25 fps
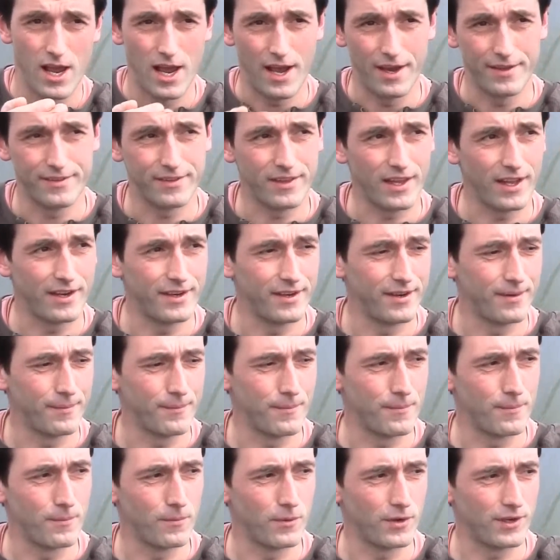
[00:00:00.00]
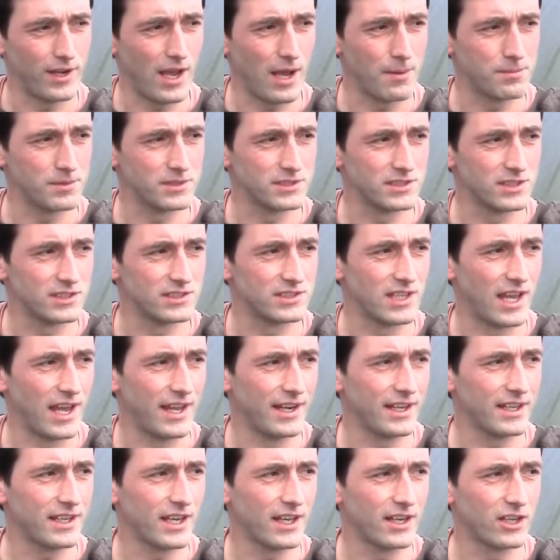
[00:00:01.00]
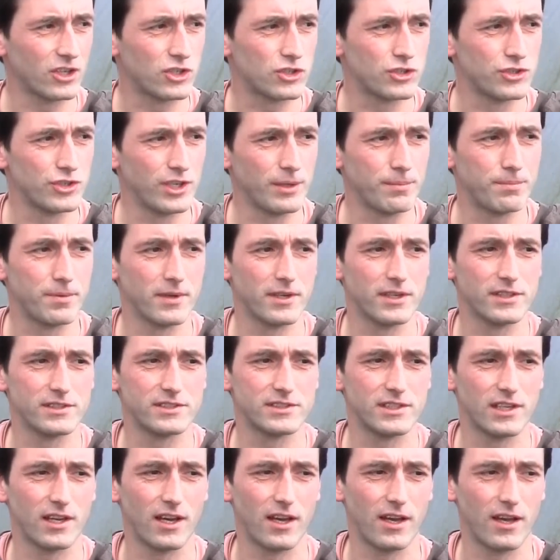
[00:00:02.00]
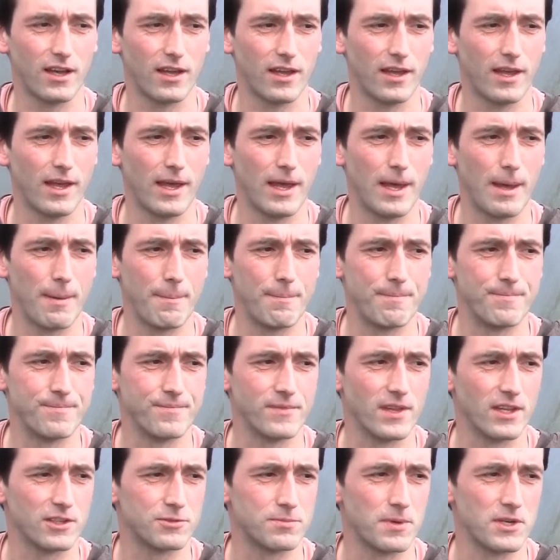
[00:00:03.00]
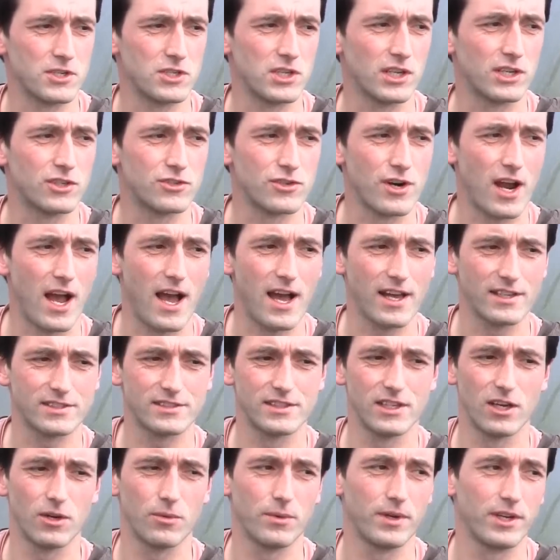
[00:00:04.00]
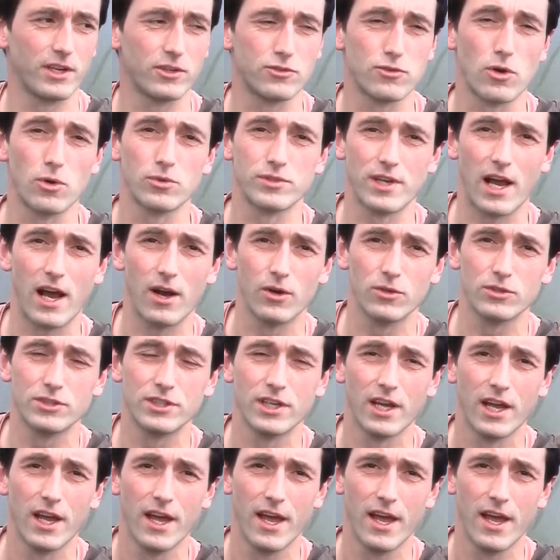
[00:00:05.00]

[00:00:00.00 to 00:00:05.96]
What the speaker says: and then what happens is any kind of creepers, especially grass, now when it grows out,